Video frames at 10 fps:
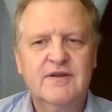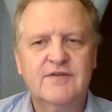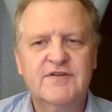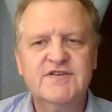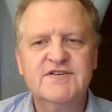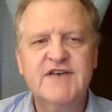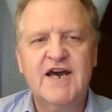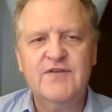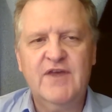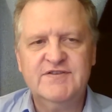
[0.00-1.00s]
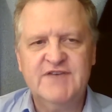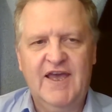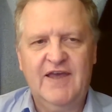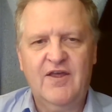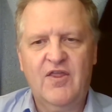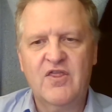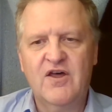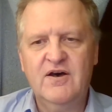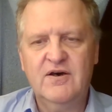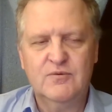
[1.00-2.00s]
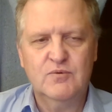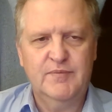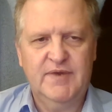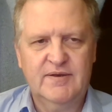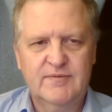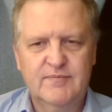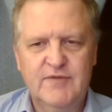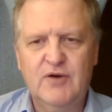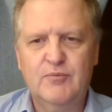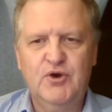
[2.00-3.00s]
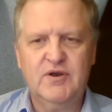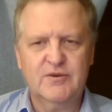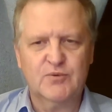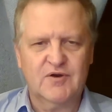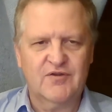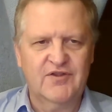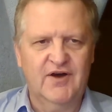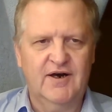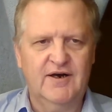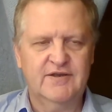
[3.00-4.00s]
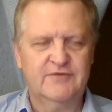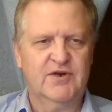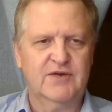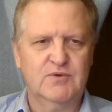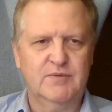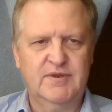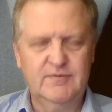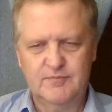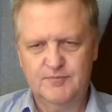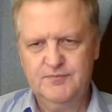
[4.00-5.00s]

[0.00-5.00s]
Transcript: And this is how they say the woman. They don't put the word the in front of woman.